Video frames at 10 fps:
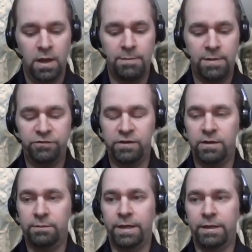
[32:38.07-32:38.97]
a mission, and
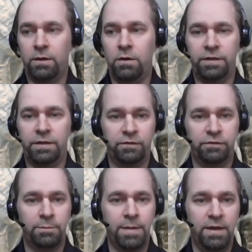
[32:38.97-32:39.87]
I'm like, oh, that
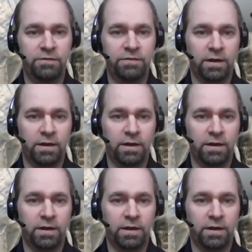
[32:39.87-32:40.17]
sounds amazing.